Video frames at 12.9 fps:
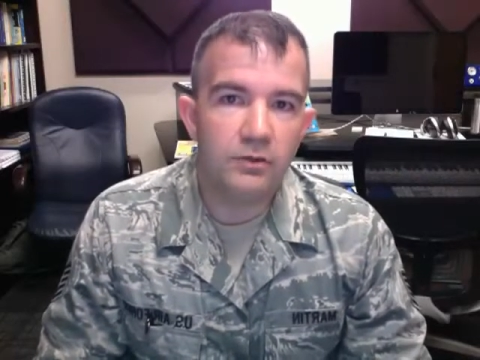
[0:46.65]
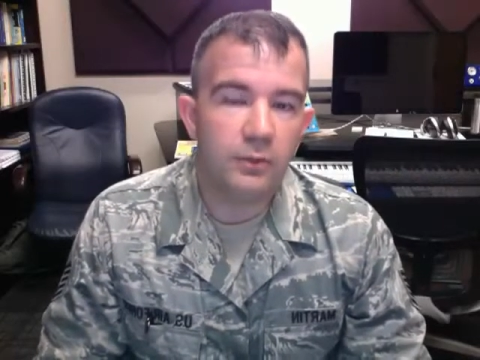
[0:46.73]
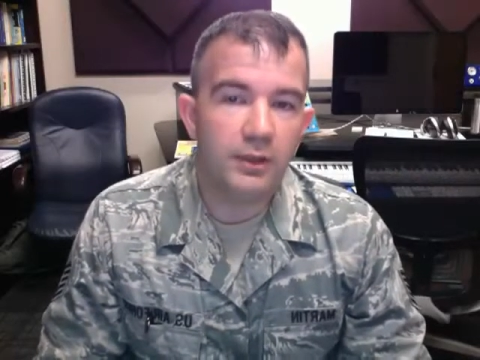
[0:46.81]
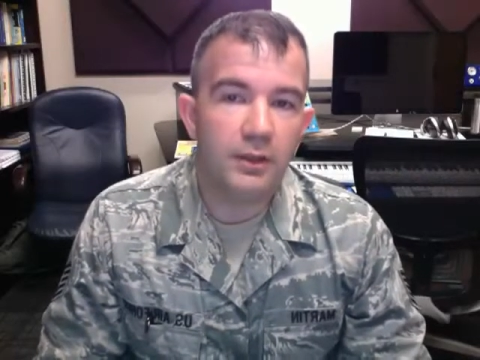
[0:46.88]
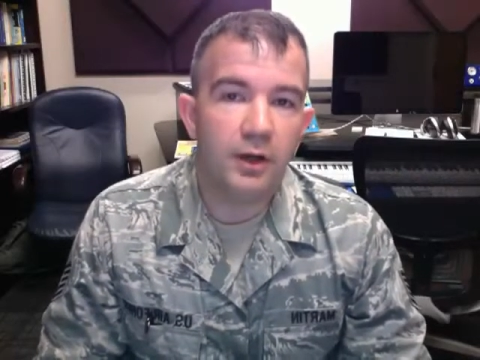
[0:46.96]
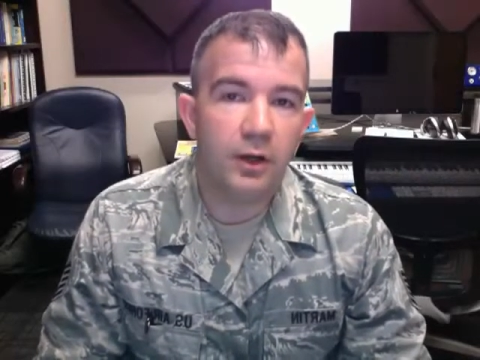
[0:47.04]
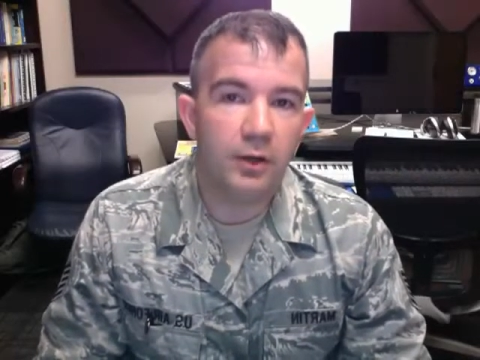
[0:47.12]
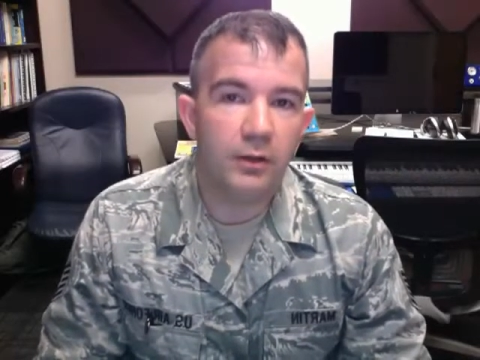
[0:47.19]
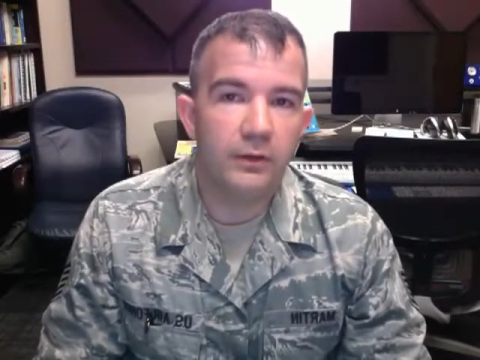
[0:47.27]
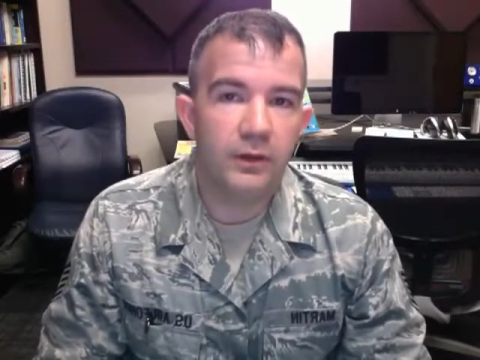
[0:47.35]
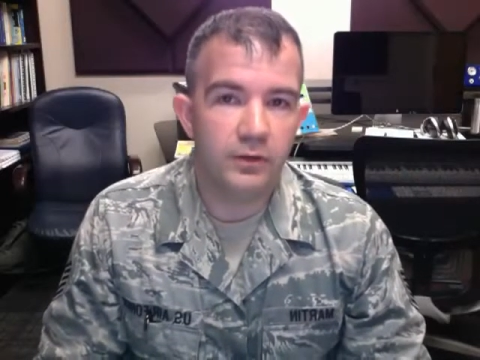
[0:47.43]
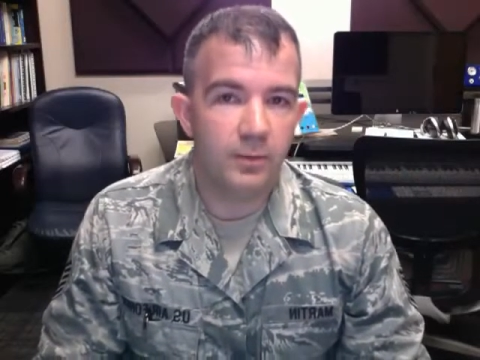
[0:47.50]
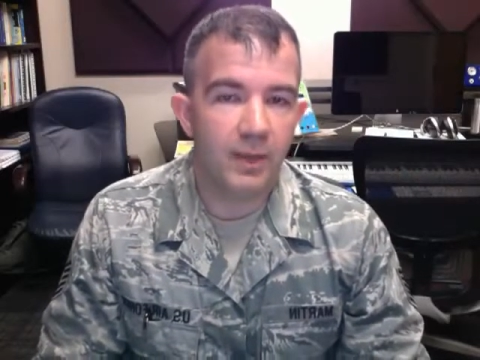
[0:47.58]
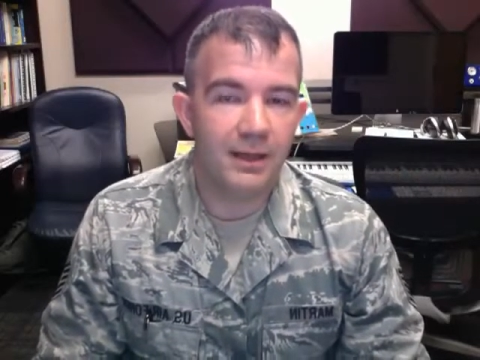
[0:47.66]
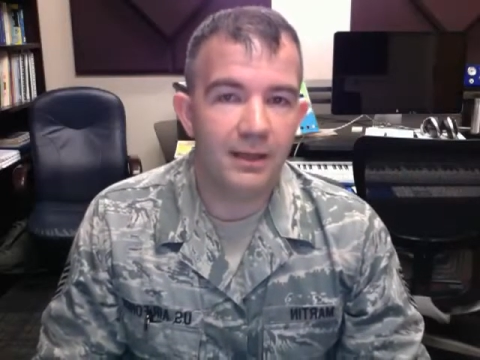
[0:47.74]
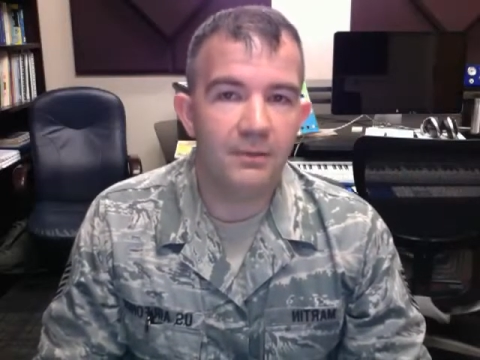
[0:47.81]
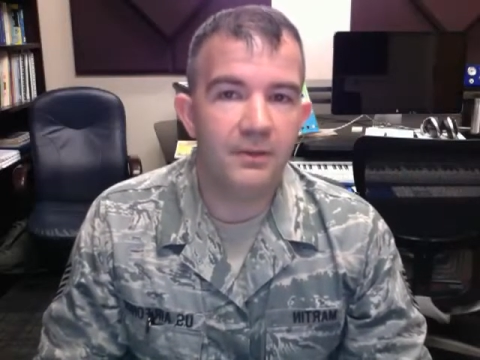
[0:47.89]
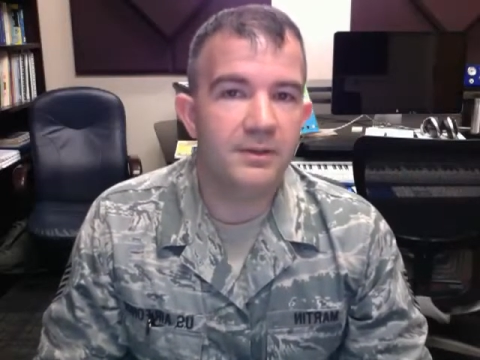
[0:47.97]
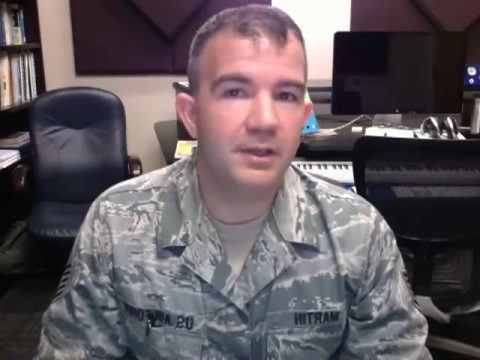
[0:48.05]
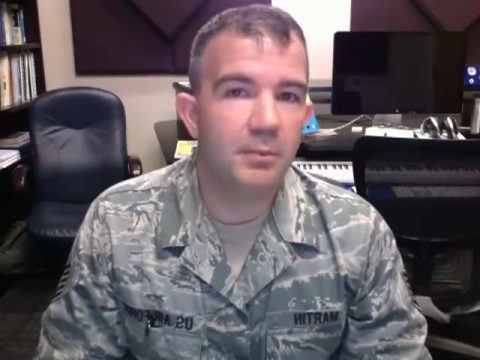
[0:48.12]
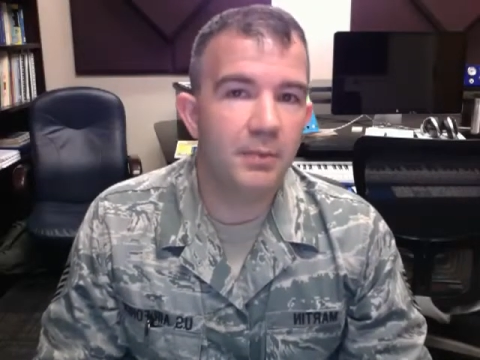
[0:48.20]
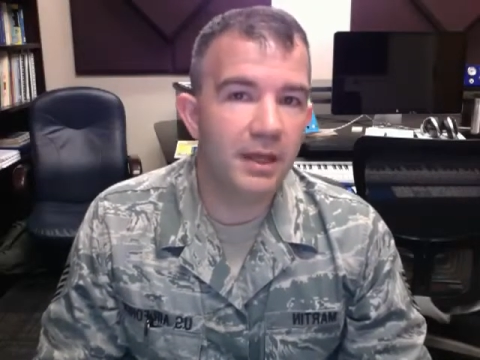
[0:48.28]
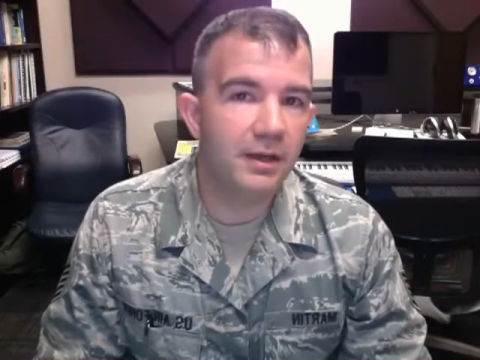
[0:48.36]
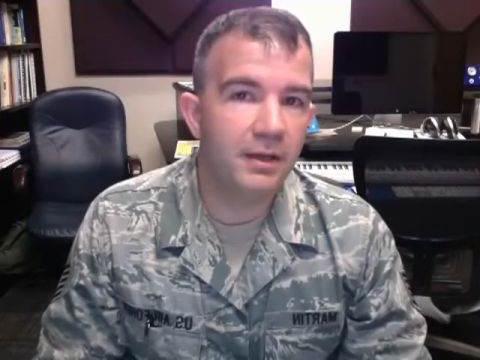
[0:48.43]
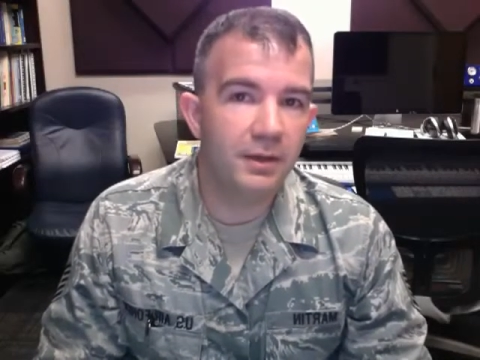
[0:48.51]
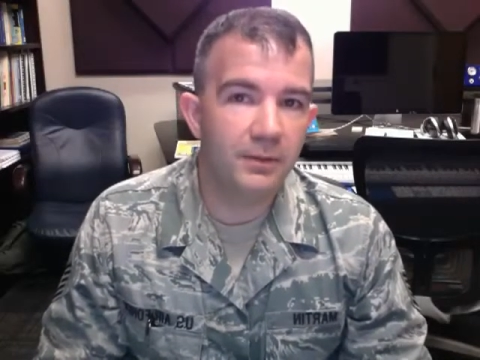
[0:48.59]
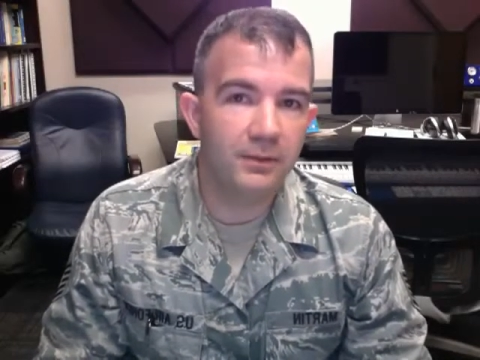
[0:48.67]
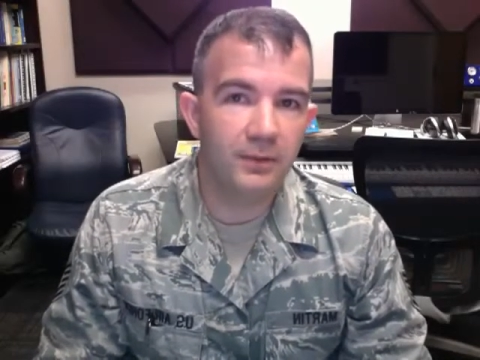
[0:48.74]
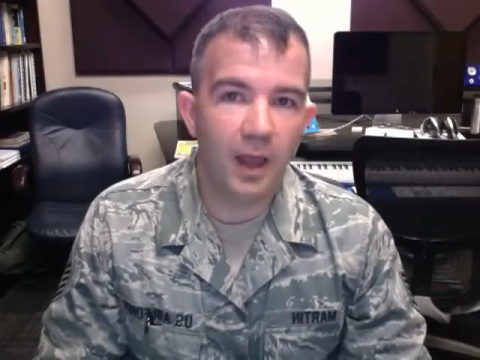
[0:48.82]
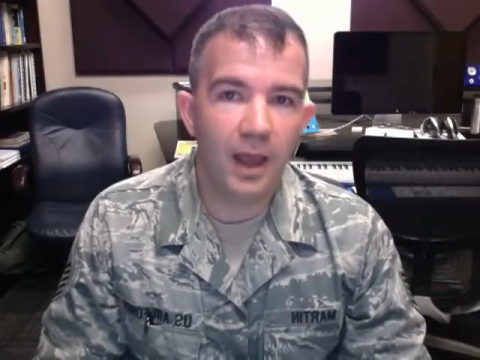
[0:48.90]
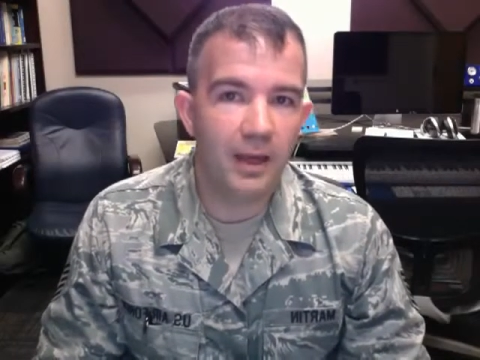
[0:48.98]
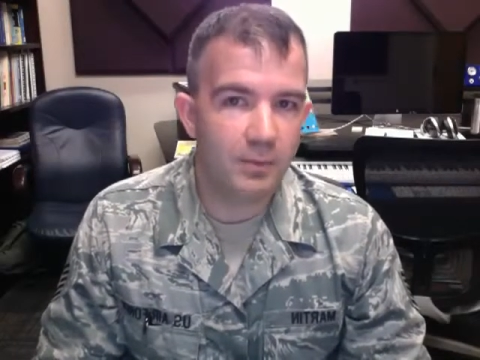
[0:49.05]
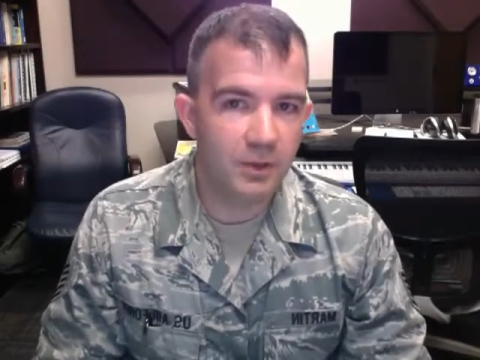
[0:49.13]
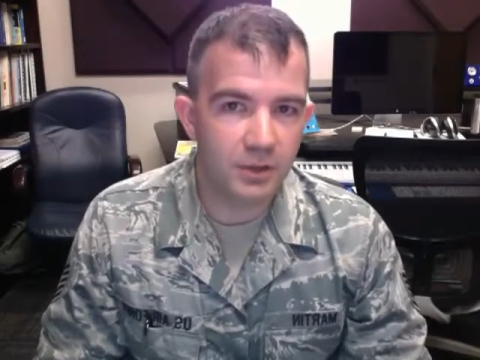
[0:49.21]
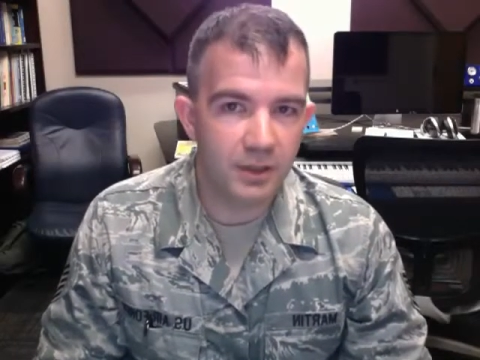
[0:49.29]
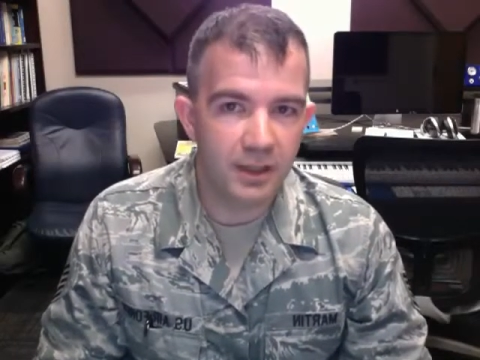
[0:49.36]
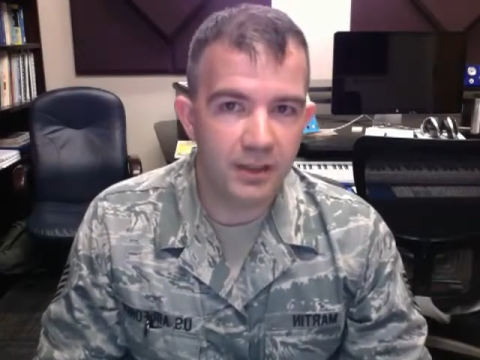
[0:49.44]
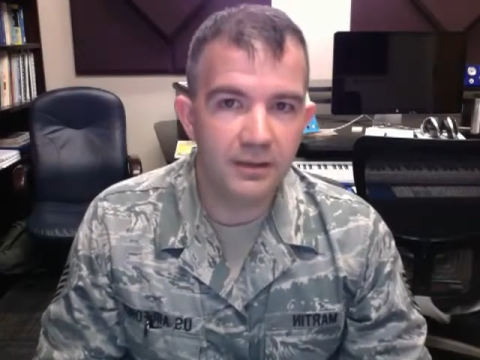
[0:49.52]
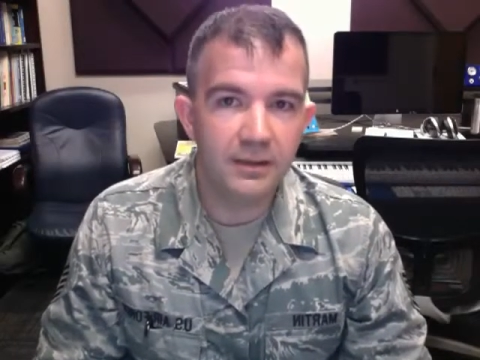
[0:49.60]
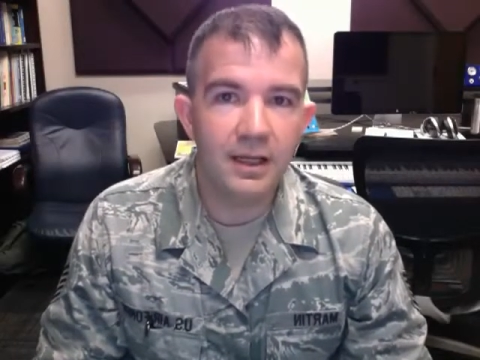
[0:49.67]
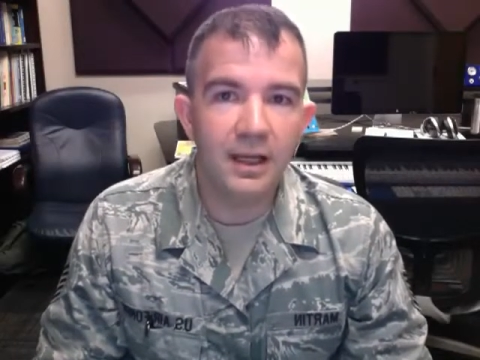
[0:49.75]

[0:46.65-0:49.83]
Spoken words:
one called Those Magnificent Men in Their Flying Machines,